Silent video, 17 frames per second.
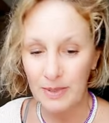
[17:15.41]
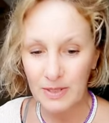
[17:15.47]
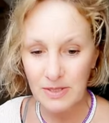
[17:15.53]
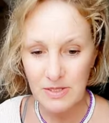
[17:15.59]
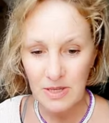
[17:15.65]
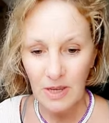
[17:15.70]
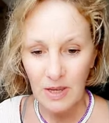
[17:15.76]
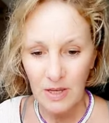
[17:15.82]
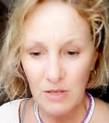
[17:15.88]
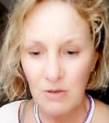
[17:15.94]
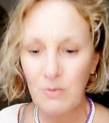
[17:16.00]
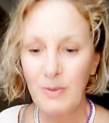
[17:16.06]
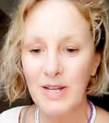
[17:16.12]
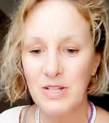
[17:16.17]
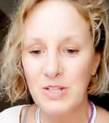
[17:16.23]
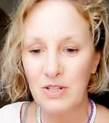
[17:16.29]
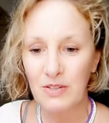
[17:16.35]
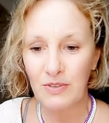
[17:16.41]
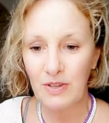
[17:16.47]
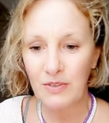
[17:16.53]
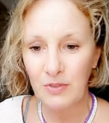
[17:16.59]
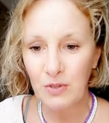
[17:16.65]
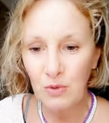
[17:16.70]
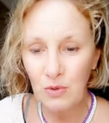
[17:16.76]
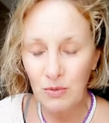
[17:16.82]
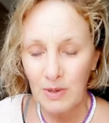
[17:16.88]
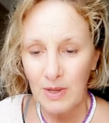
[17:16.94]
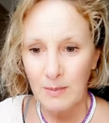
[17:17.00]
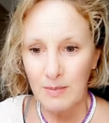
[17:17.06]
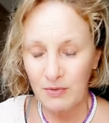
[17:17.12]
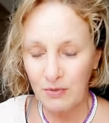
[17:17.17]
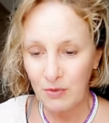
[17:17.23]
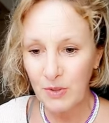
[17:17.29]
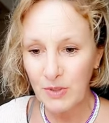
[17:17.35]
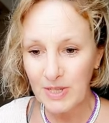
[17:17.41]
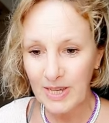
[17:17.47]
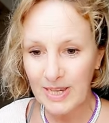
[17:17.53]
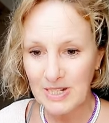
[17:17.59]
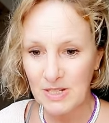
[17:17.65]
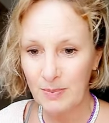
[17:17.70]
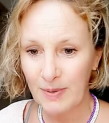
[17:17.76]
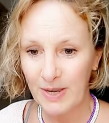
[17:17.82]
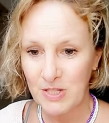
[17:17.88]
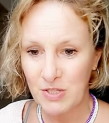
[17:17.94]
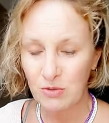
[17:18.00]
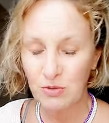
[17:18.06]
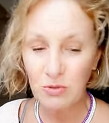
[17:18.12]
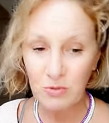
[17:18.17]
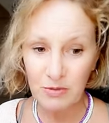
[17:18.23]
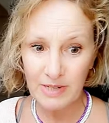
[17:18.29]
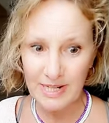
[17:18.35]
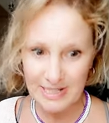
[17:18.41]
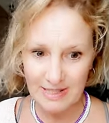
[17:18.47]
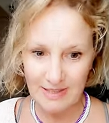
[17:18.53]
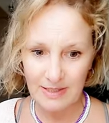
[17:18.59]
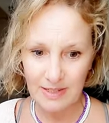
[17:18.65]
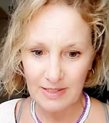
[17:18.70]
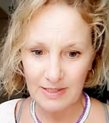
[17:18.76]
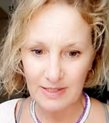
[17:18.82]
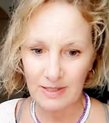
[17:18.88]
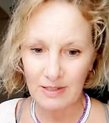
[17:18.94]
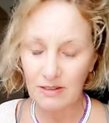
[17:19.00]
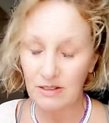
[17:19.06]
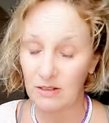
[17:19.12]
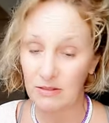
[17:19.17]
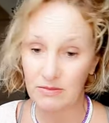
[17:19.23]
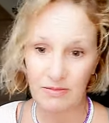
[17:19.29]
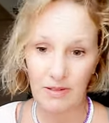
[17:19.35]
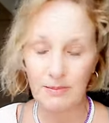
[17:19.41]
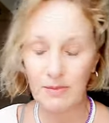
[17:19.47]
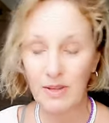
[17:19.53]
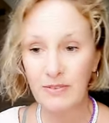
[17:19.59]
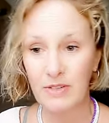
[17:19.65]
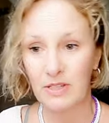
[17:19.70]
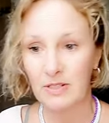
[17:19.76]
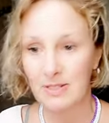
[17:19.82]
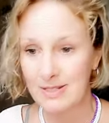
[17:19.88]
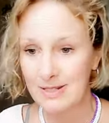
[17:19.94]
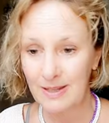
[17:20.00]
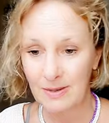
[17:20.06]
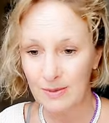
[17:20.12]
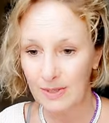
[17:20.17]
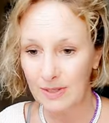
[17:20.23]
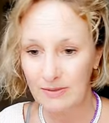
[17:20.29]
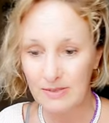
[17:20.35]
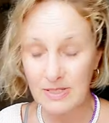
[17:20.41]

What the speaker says: Because you imagine if you're, before you get into bed, you're already thinking, oh, I'm never going to sleep well.